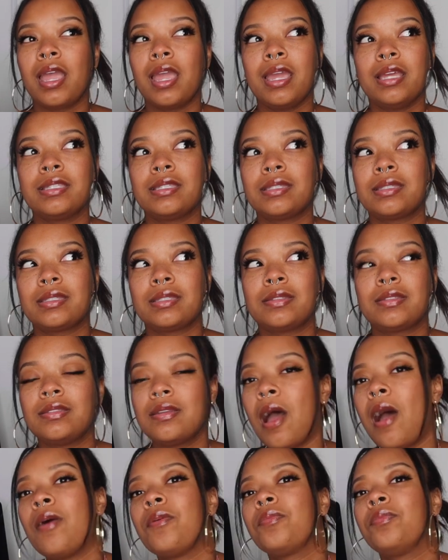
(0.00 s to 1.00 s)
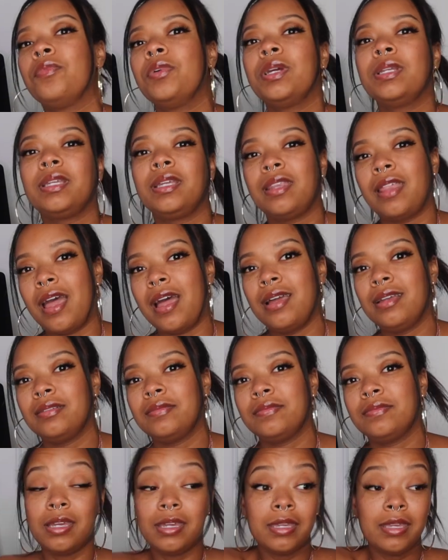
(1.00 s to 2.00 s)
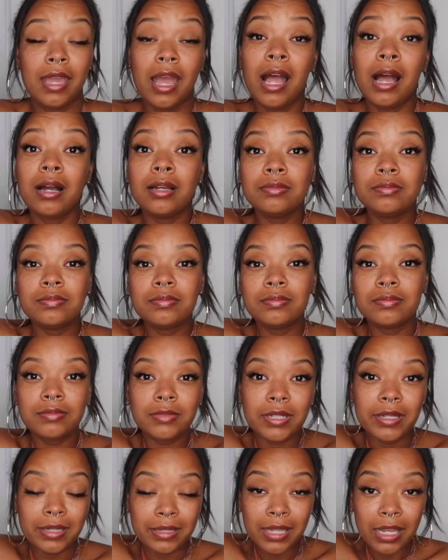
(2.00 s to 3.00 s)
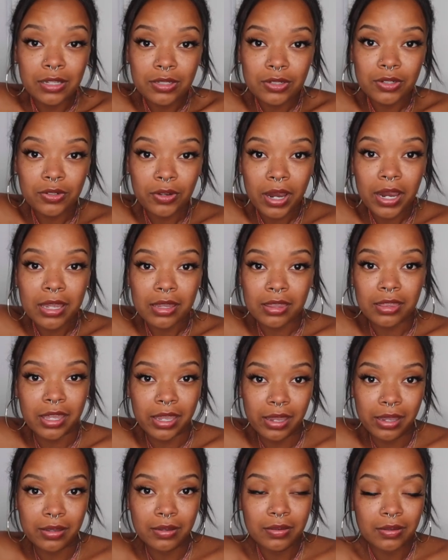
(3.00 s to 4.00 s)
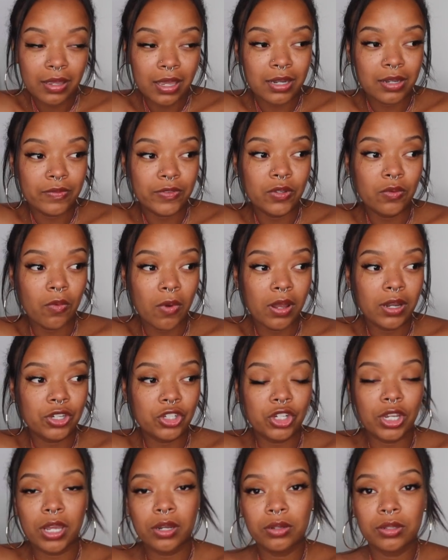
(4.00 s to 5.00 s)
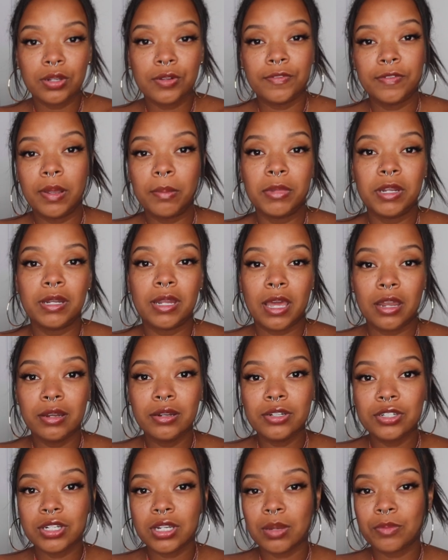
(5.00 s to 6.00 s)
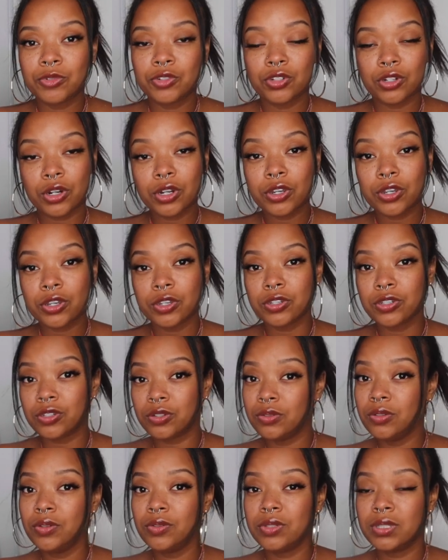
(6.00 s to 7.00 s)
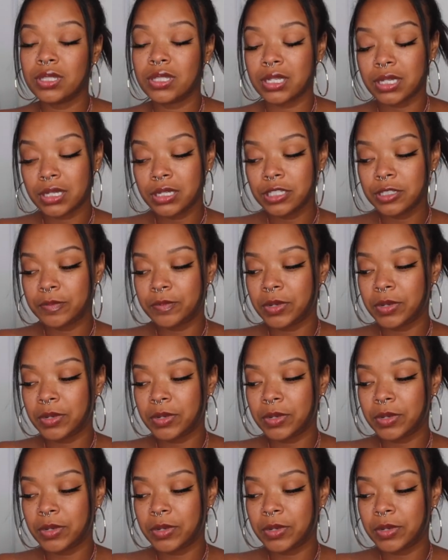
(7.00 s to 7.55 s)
It's not really that. Yeah, that's a great thing. And if you want to channel your feminine energy, I'm sure you can do those things.